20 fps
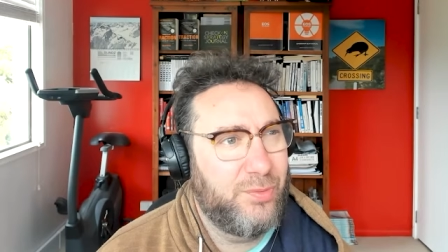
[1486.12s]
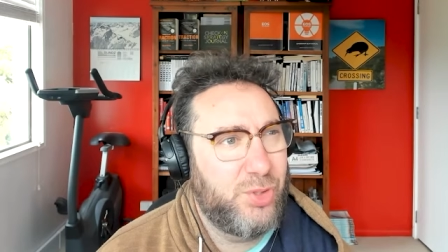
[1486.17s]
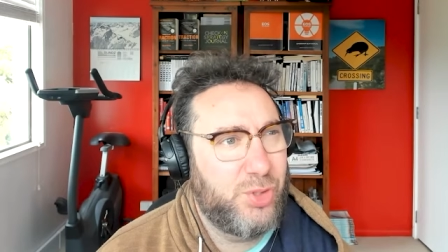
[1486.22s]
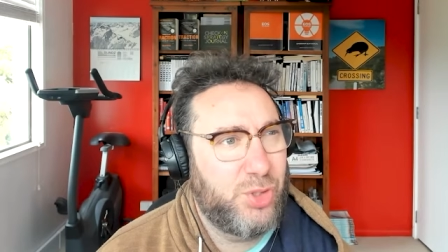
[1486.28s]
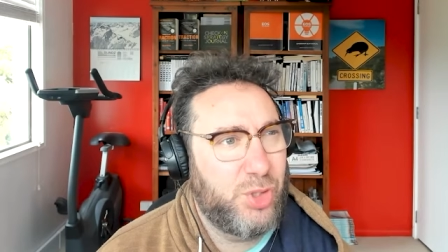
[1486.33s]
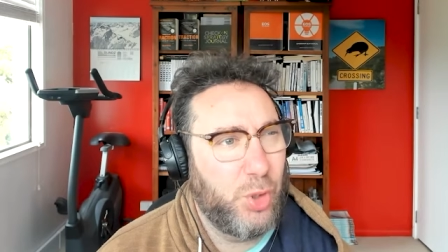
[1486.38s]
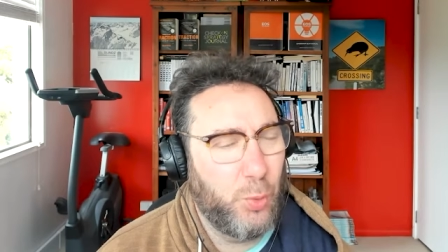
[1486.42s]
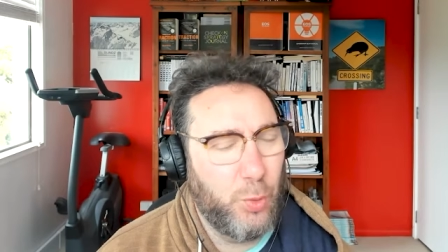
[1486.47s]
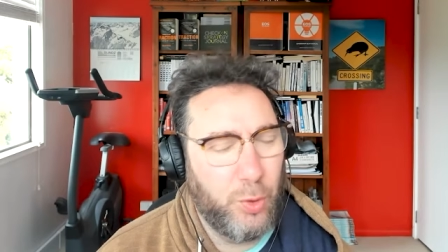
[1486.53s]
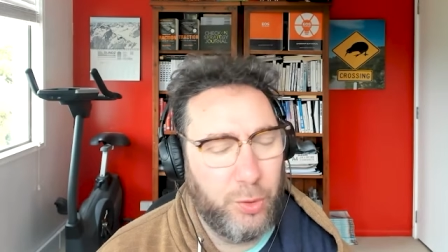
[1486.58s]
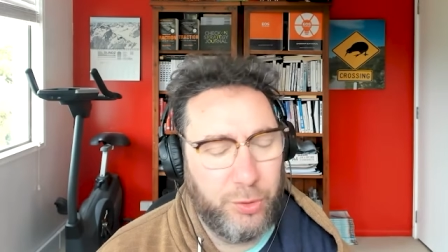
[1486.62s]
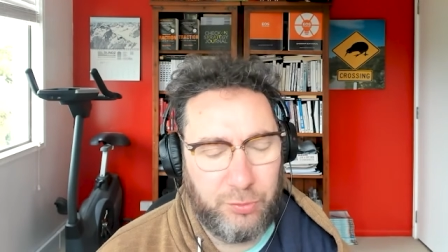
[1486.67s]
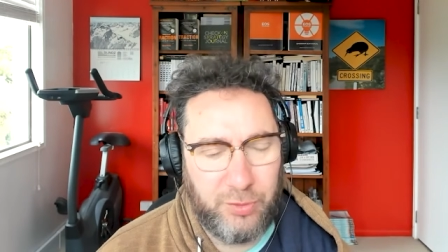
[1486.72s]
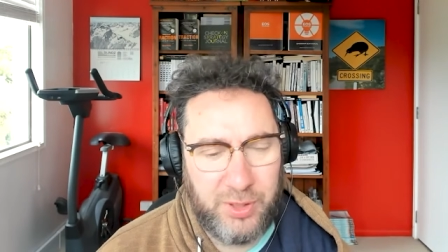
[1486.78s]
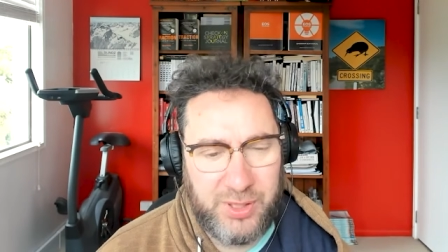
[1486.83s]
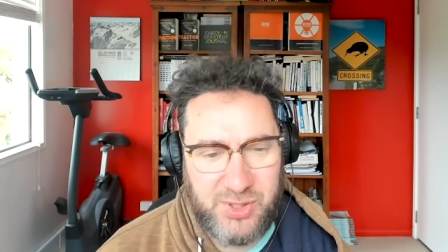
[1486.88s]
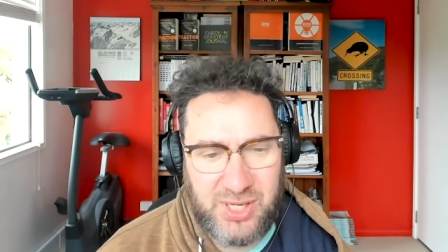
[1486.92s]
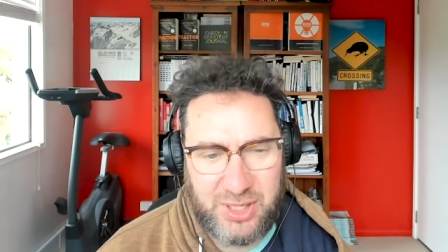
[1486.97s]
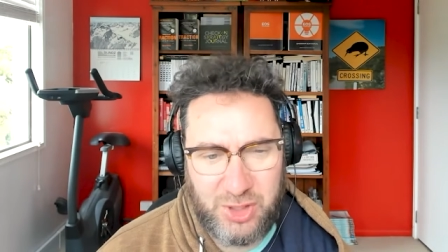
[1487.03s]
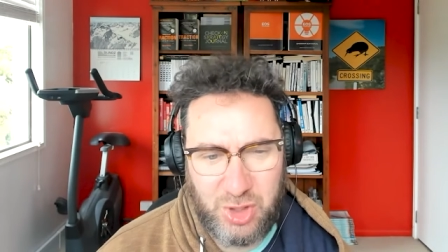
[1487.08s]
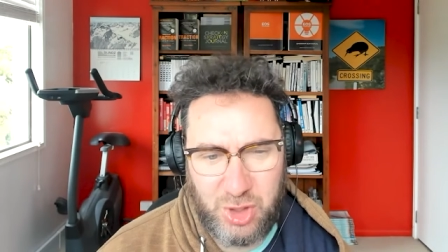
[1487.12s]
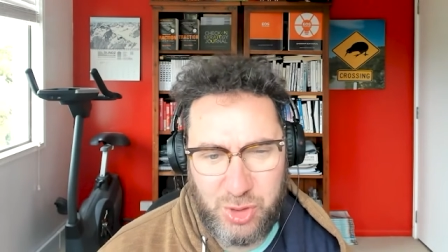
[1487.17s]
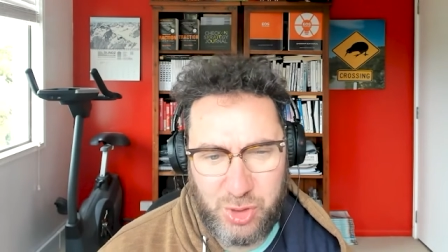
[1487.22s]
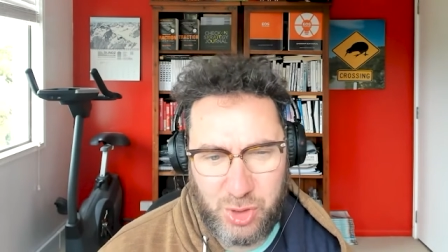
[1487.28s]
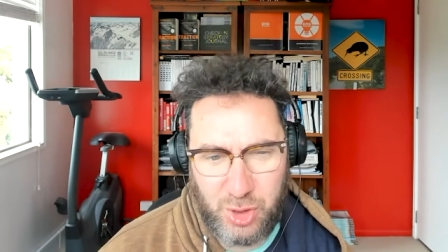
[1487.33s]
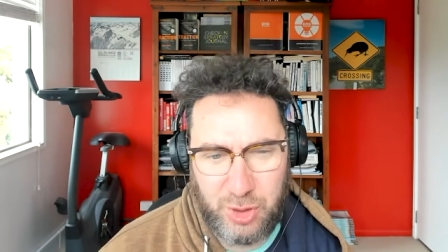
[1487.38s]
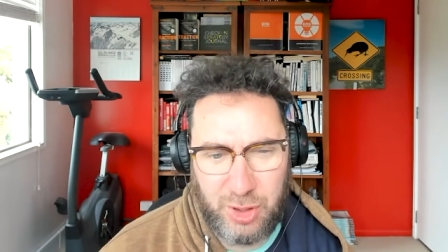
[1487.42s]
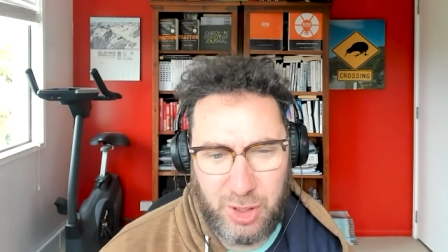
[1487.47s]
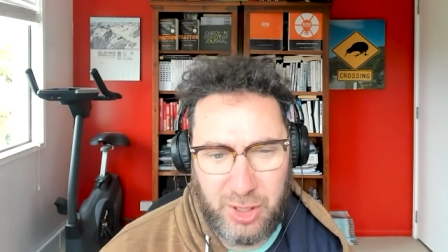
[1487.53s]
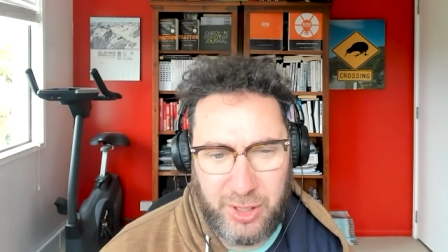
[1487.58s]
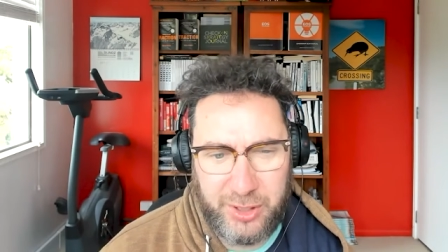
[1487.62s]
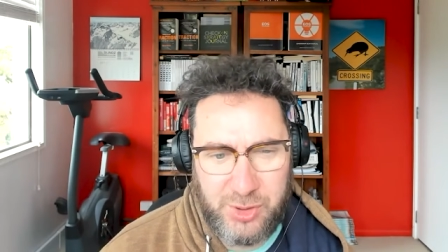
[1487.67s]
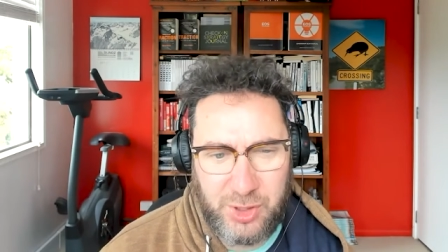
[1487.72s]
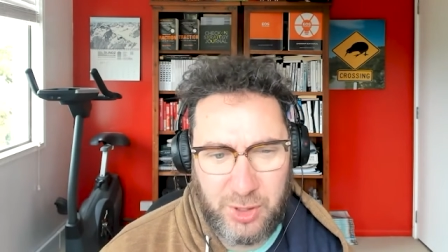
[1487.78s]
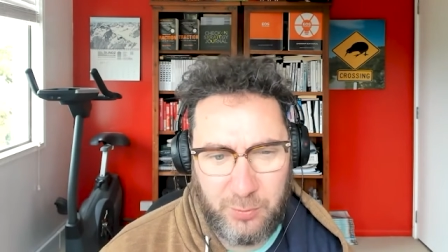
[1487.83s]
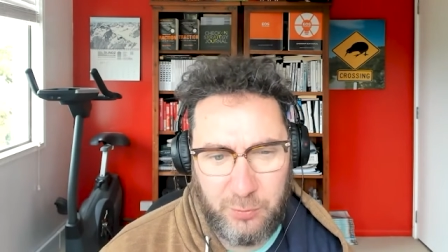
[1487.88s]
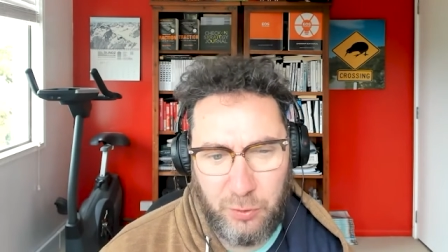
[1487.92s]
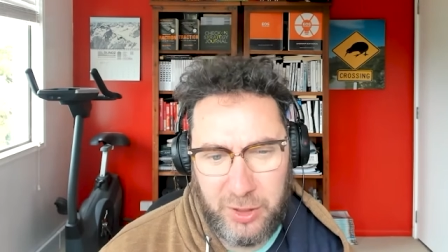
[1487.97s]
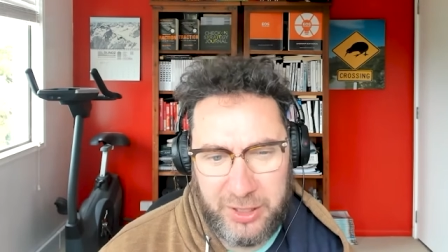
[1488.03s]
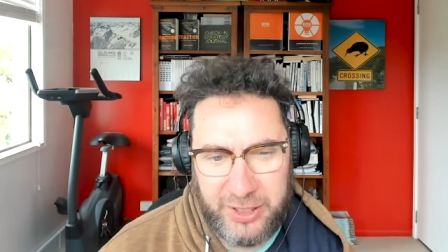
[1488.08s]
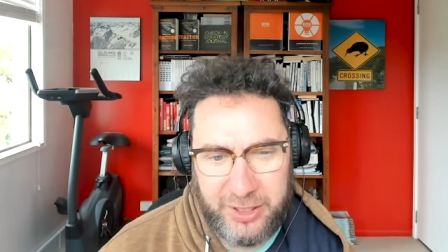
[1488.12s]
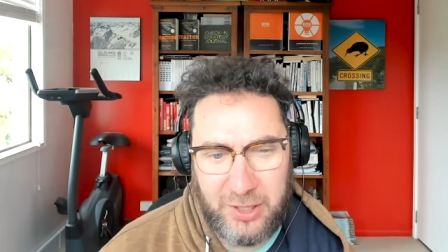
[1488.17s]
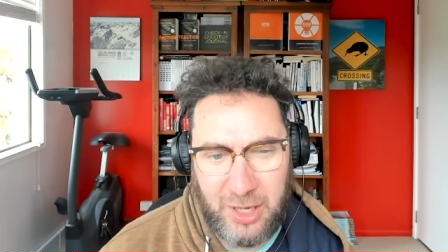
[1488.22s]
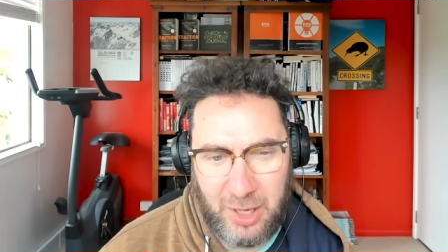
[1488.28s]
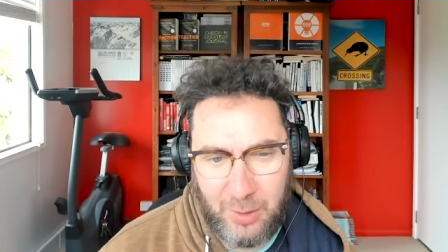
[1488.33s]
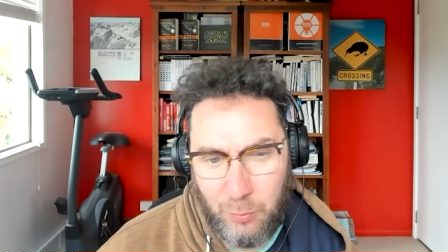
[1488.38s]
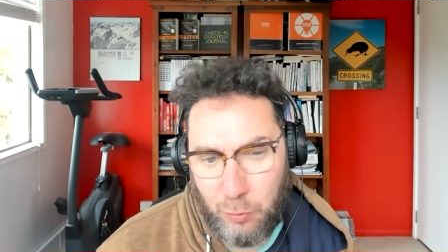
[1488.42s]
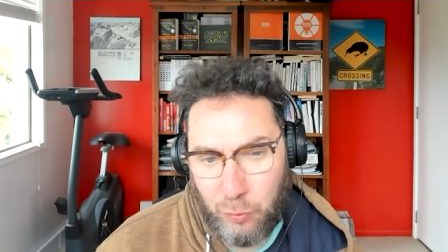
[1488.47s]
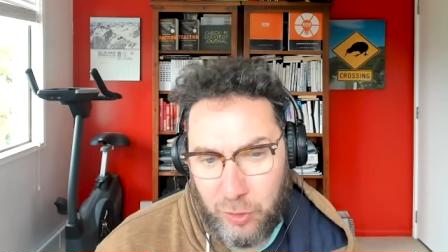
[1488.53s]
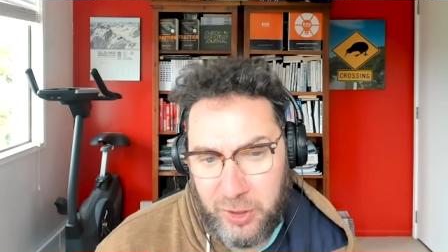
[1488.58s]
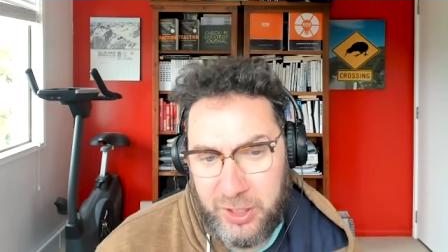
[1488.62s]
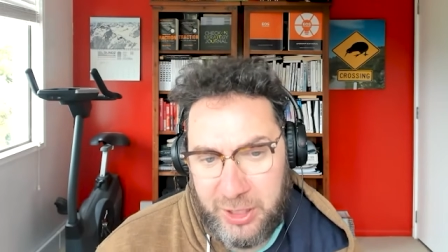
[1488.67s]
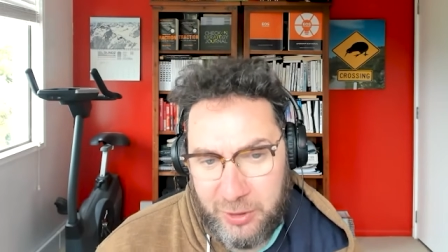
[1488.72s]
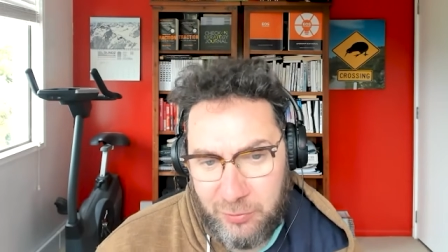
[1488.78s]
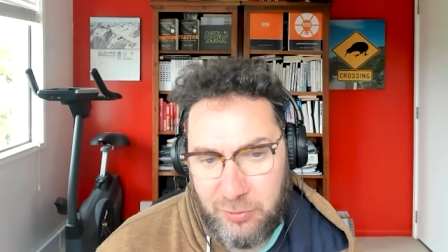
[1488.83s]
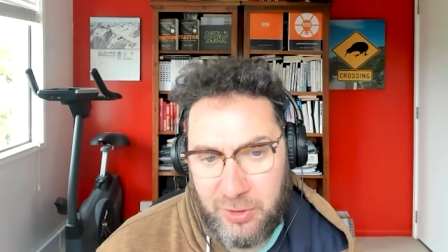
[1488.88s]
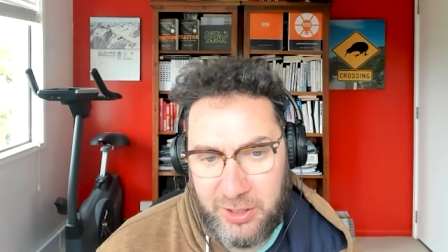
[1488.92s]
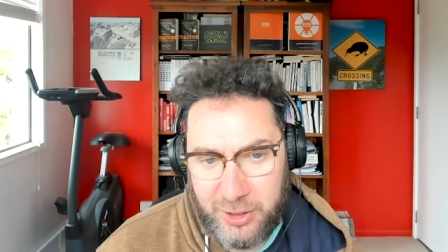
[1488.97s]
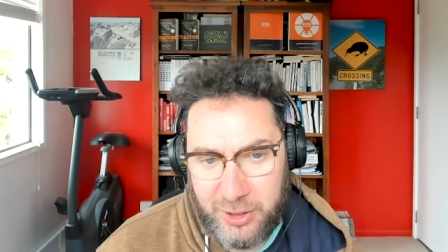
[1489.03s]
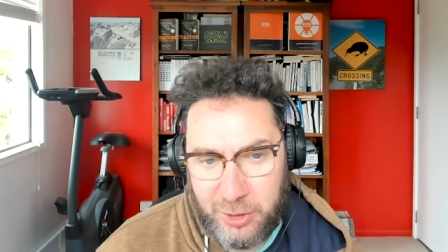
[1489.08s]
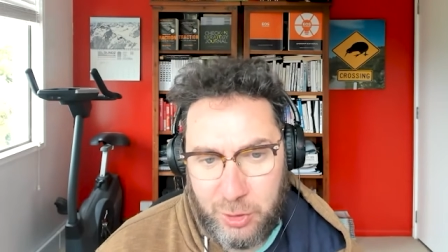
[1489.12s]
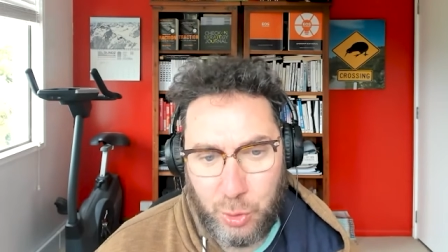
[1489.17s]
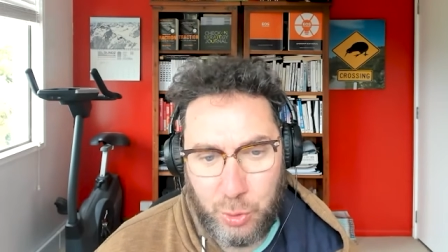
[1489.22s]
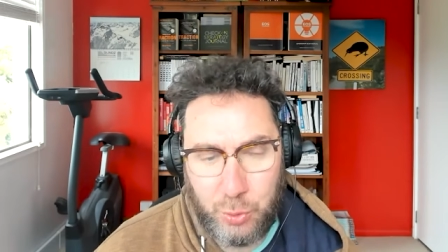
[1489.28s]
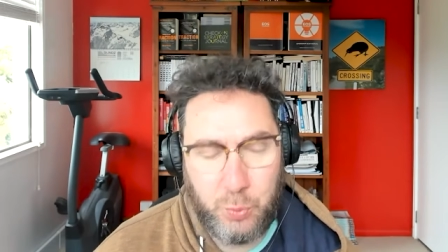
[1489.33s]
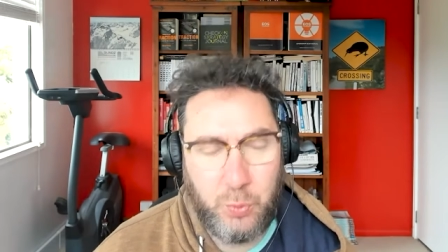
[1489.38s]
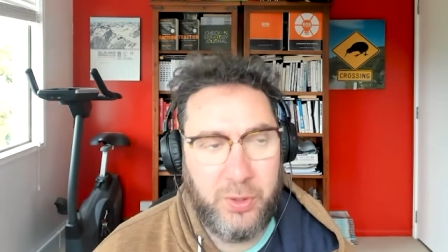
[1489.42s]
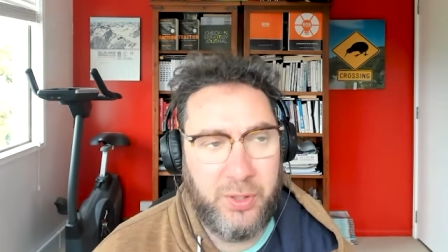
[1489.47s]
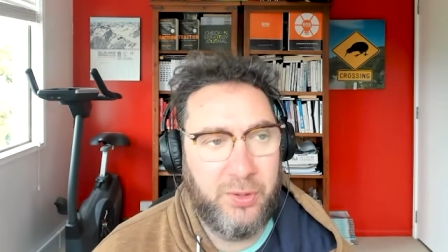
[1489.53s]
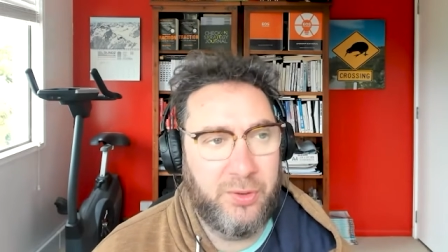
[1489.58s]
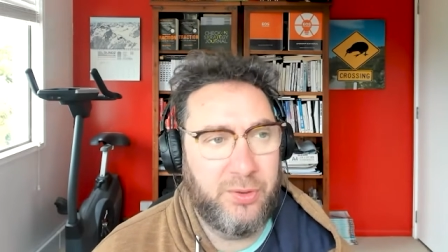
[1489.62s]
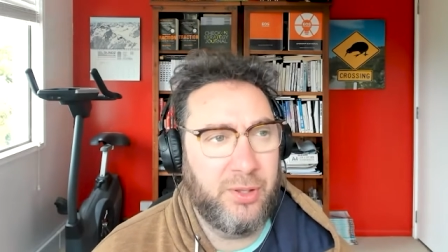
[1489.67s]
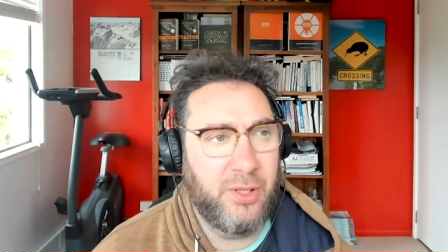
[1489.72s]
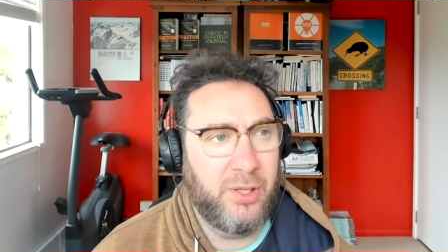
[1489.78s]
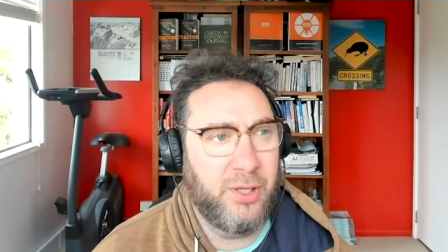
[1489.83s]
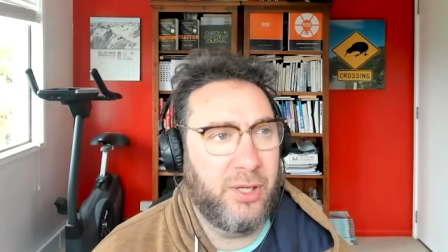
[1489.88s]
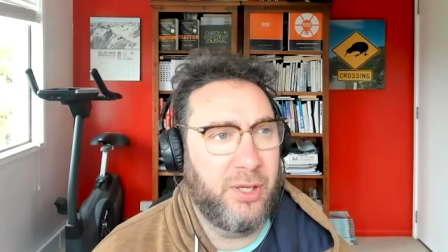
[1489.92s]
two or three sessions online. So I'm really, really good with